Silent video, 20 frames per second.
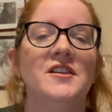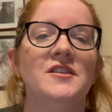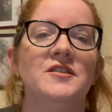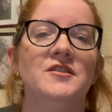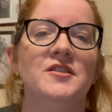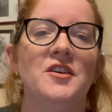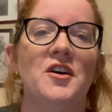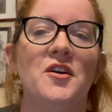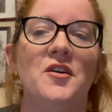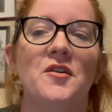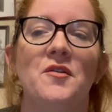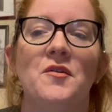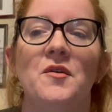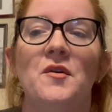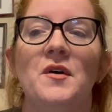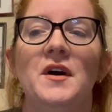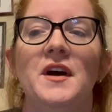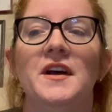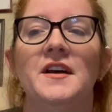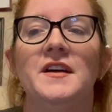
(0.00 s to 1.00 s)

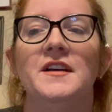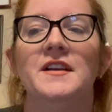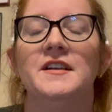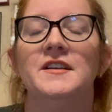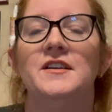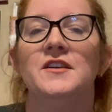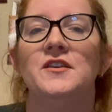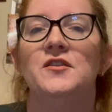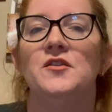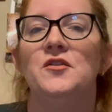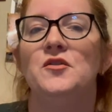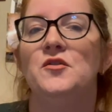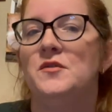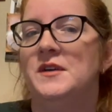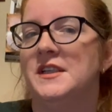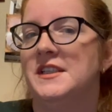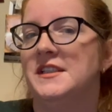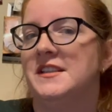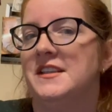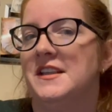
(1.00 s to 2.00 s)
So who
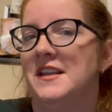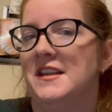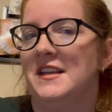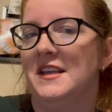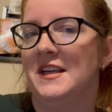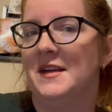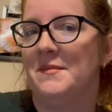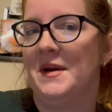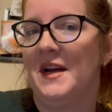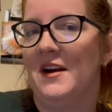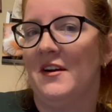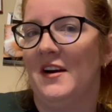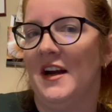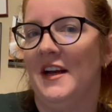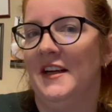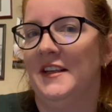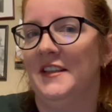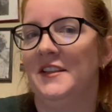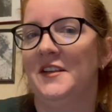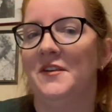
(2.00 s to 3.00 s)
is Theda
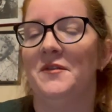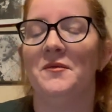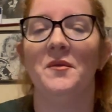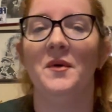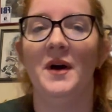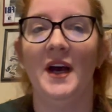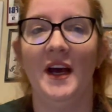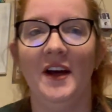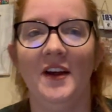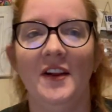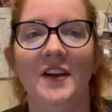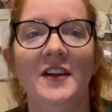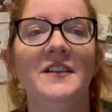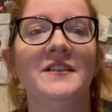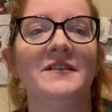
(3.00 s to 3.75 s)
Bara? Well,